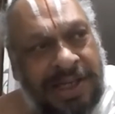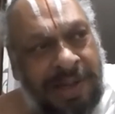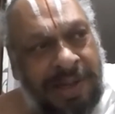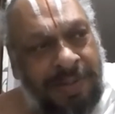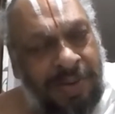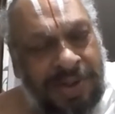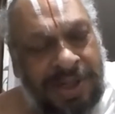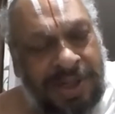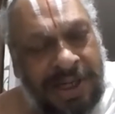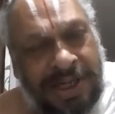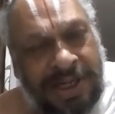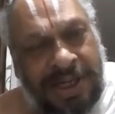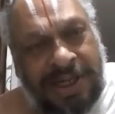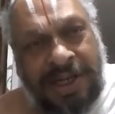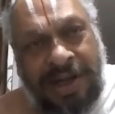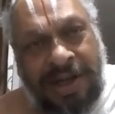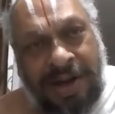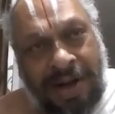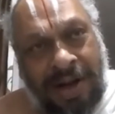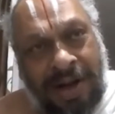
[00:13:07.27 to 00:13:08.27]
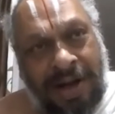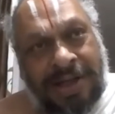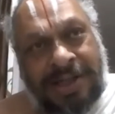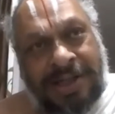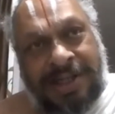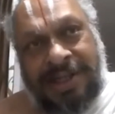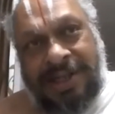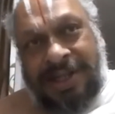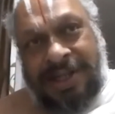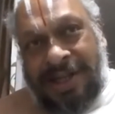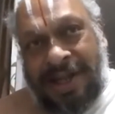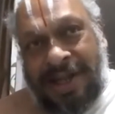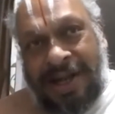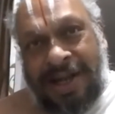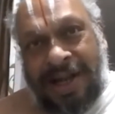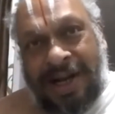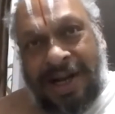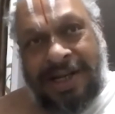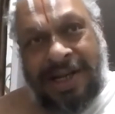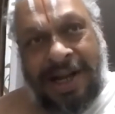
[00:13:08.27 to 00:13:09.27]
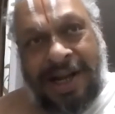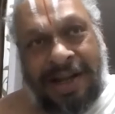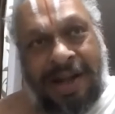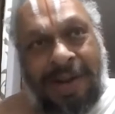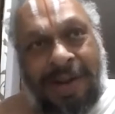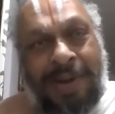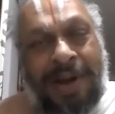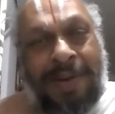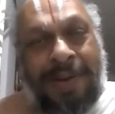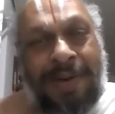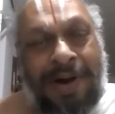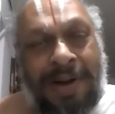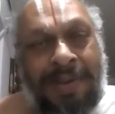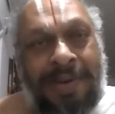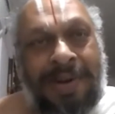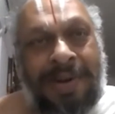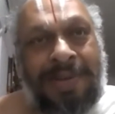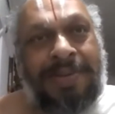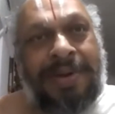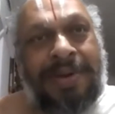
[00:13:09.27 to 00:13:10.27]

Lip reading: the procedures are lost. And that is another big problem.